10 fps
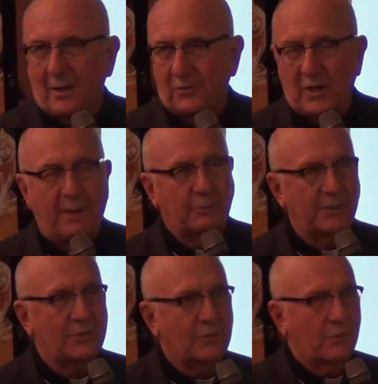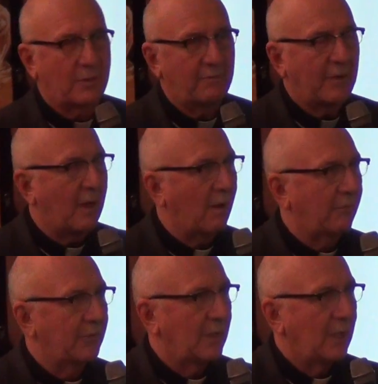chaplains or
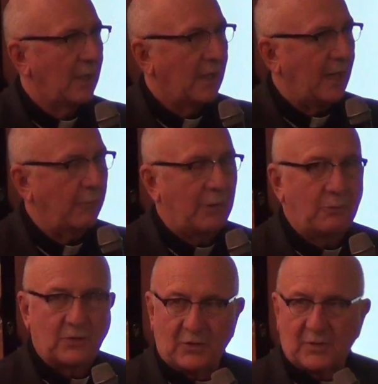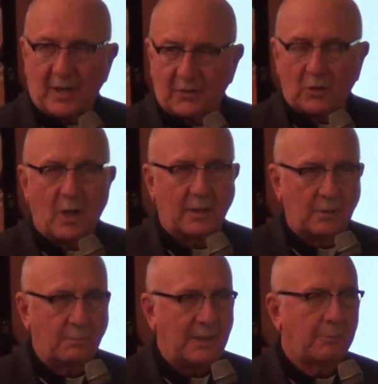involved, and we would just start
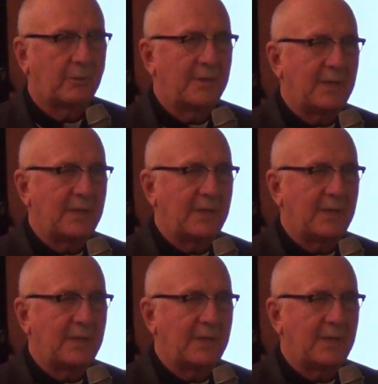talking to people and